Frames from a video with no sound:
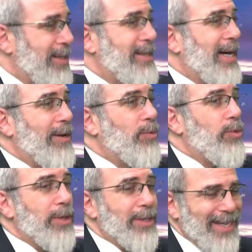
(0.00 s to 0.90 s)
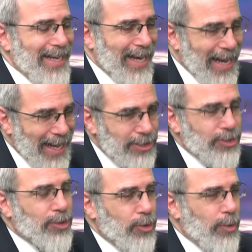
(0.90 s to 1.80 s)
that would
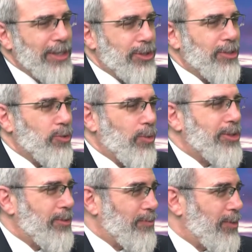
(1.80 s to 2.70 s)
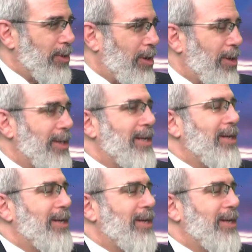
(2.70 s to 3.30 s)
answer questions once and for all